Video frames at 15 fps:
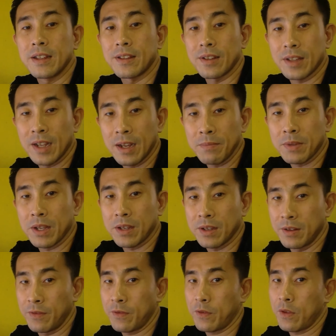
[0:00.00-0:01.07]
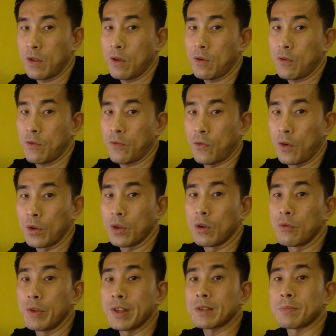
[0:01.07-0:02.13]
The time taken for
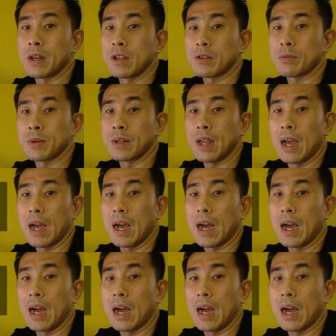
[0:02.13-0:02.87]
your risk management